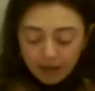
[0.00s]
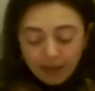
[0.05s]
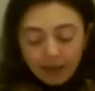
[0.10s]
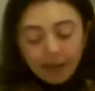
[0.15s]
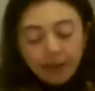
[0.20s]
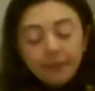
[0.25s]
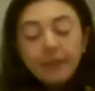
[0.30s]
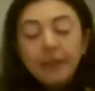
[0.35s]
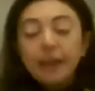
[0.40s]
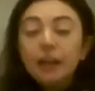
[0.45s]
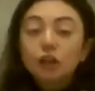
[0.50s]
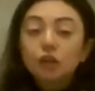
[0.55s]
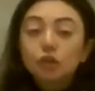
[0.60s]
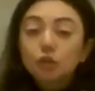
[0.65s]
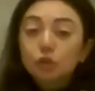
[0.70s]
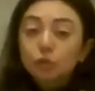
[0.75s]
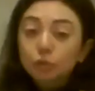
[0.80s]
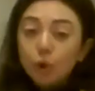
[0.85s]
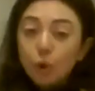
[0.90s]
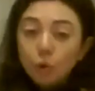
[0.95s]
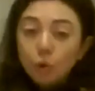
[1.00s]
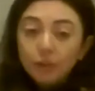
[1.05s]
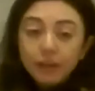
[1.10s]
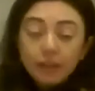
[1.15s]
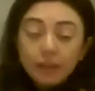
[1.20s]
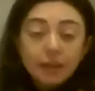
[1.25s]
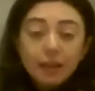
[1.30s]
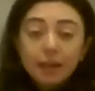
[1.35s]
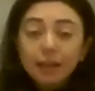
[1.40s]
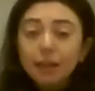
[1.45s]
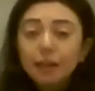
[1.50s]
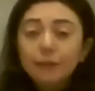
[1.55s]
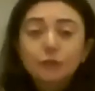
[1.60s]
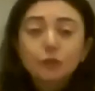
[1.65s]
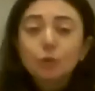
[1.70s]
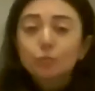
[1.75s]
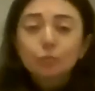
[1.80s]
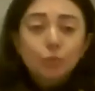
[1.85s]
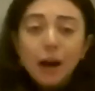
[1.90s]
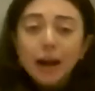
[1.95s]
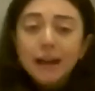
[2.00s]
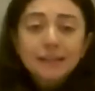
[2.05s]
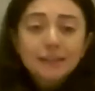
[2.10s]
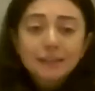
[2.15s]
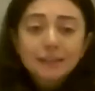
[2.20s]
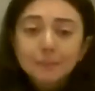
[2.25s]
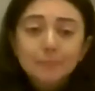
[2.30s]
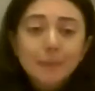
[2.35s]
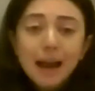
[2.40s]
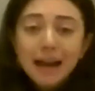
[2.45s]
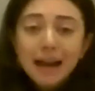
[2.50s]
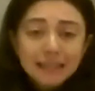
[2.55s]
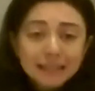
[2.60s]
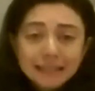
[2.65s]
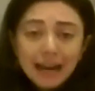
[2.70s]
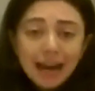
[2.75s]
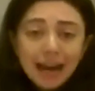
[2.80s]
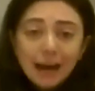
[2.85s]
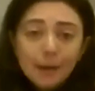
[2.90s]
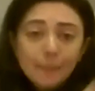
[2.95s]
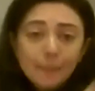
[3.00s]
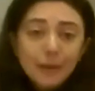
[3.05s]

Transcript: And they controlled it. They lived right smack dab